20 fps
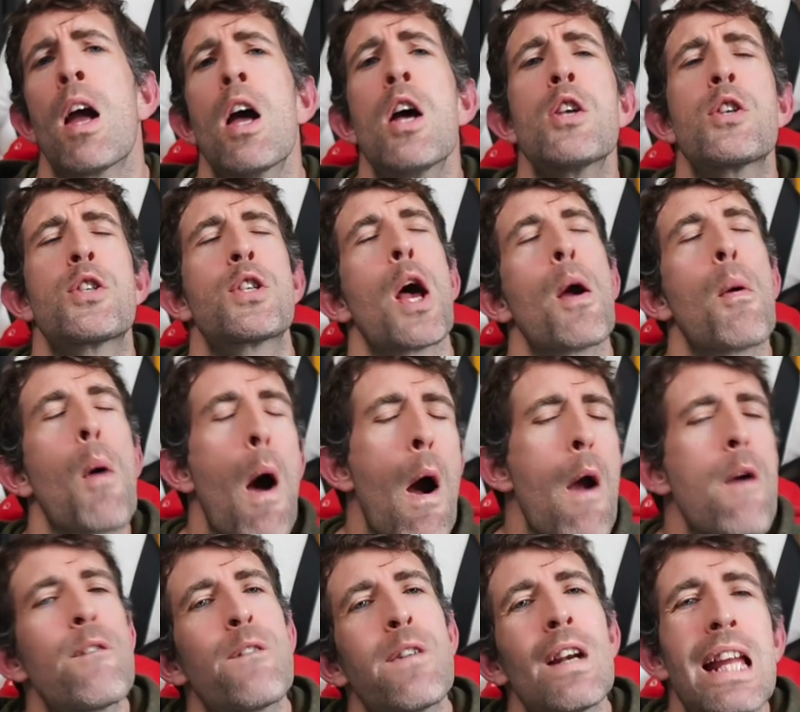So
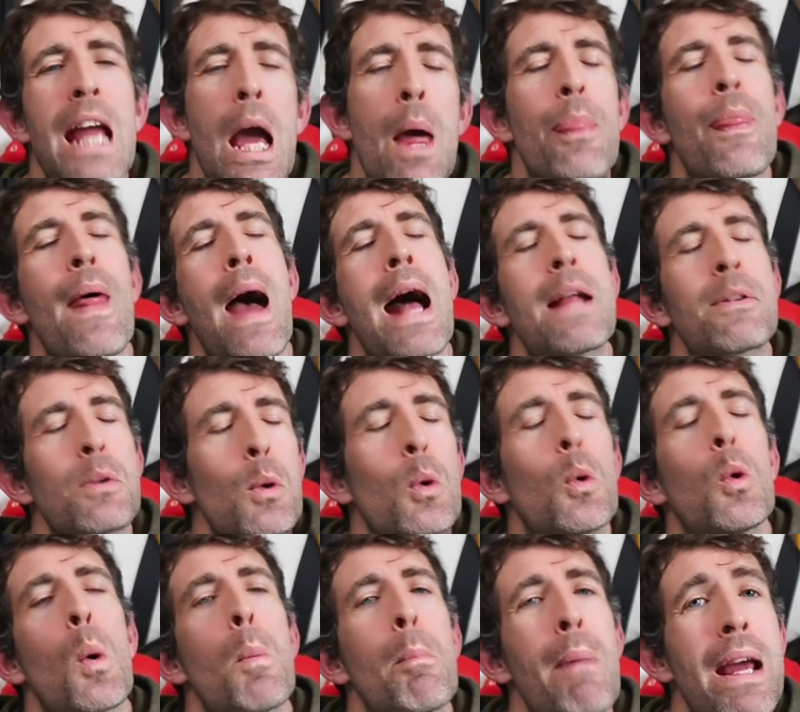hopefully that
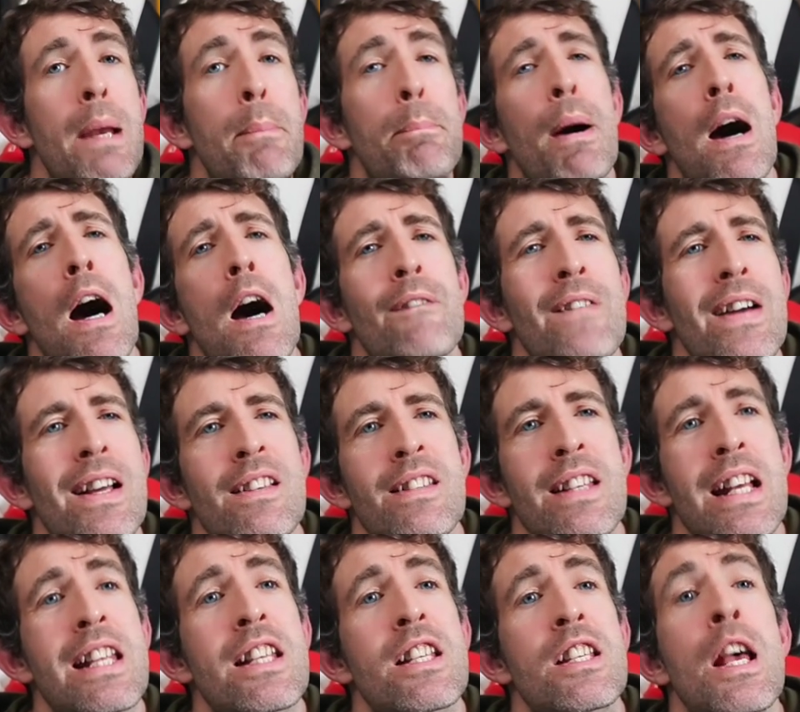all made perfect
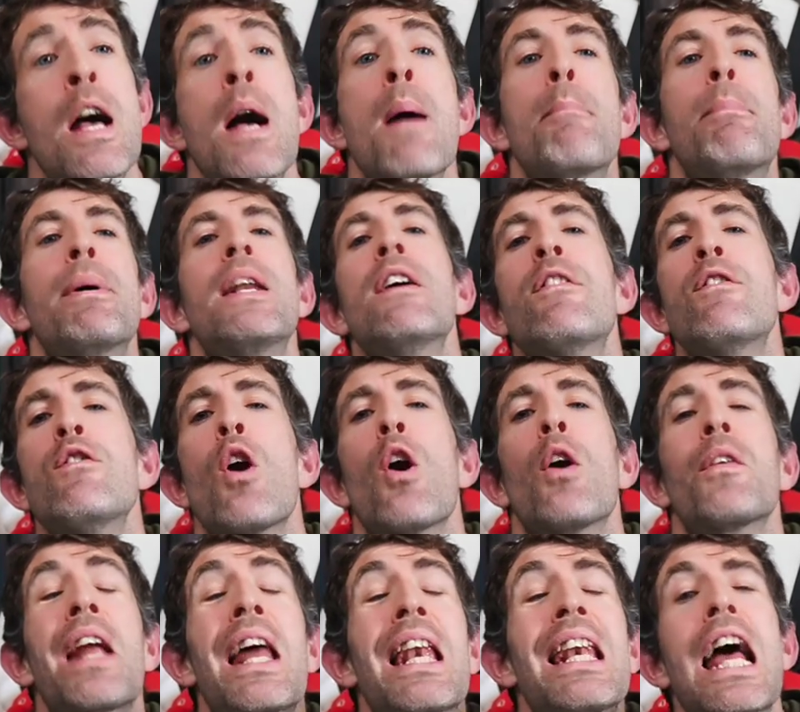sense, but if
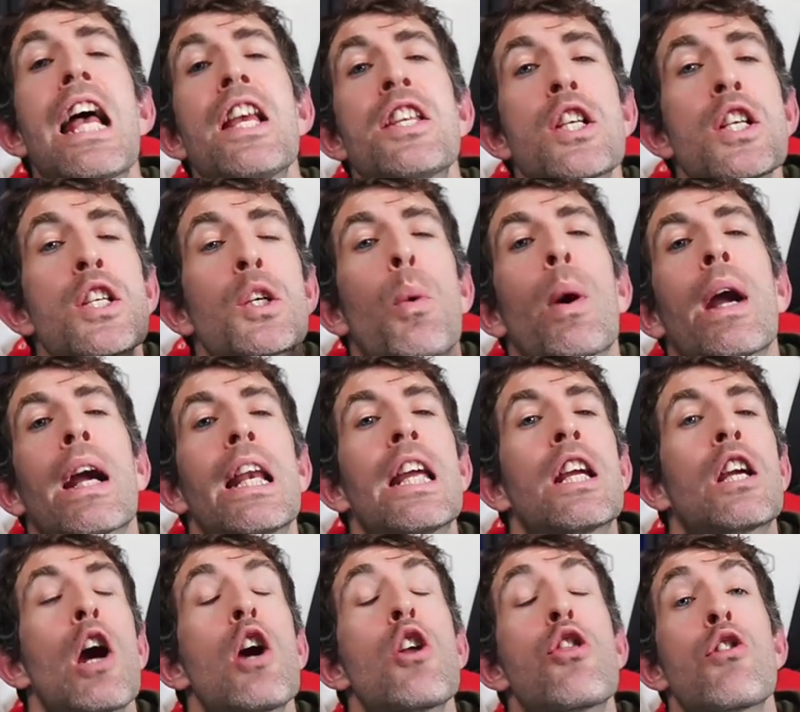not, let's just quickly
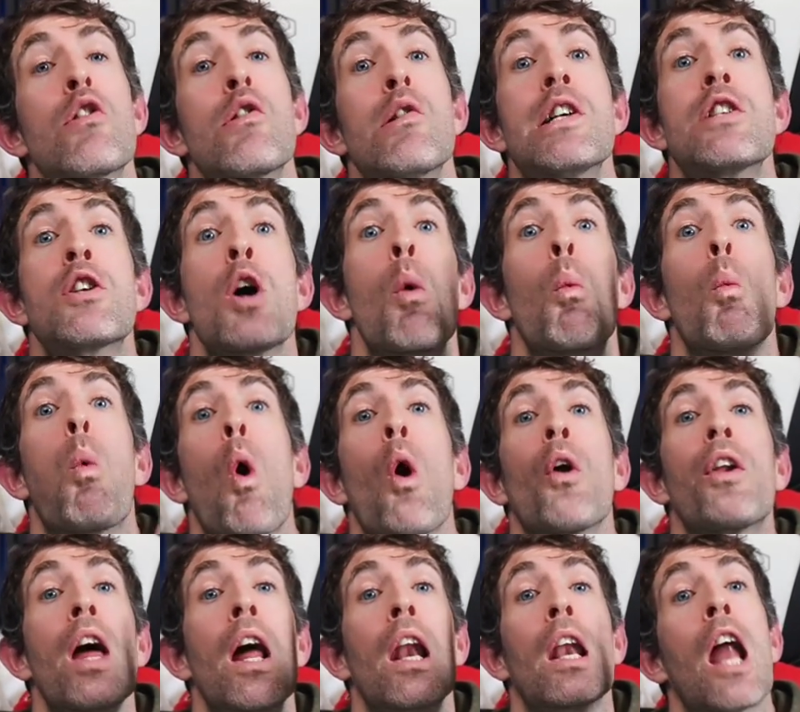go through it
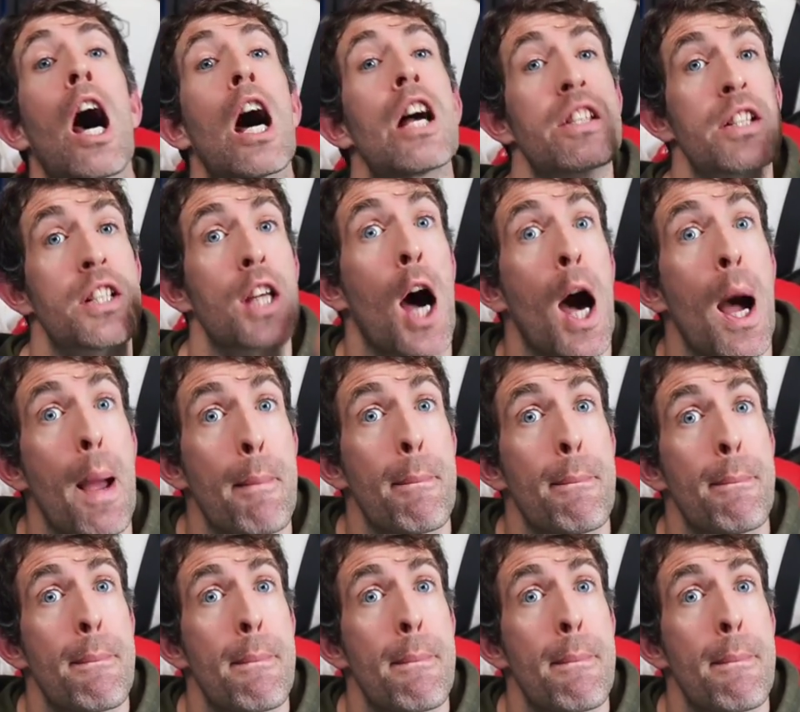one last time.